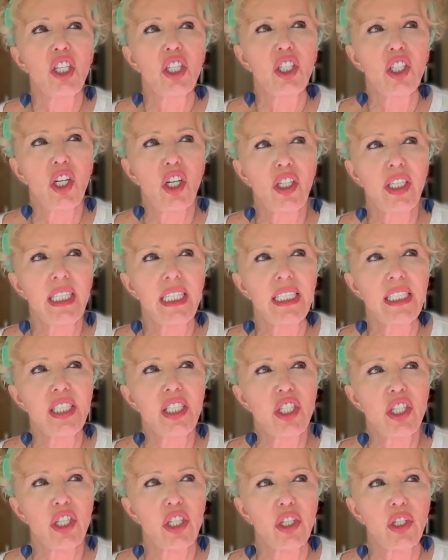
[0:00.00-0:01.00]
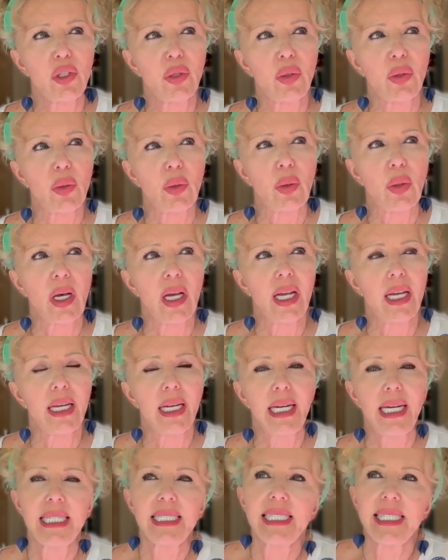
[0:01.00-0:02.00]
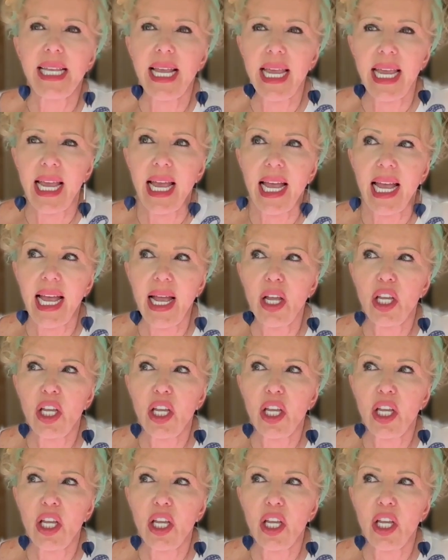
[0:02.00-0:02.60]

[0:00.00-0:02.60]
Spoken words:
gone into, let's say,